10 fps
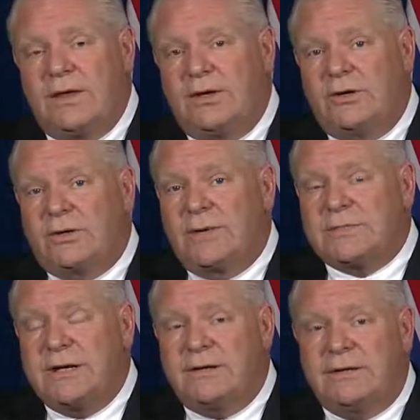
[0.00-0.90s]
you know, it
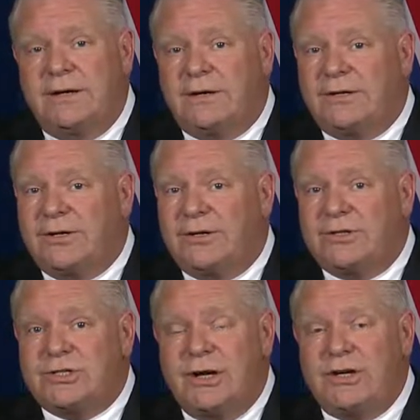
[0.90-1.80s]
comes down to the art of
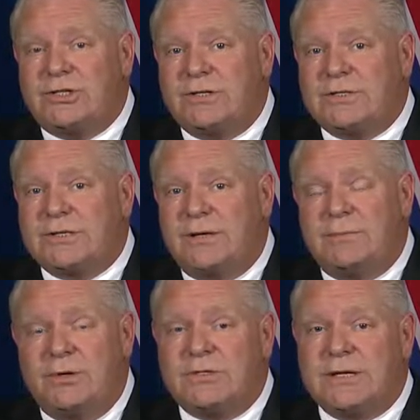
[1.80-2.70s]
negotiations on
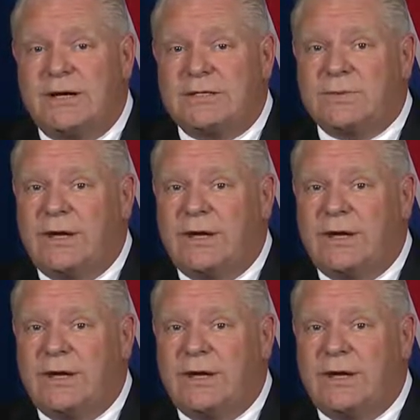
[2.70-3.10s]
both sides.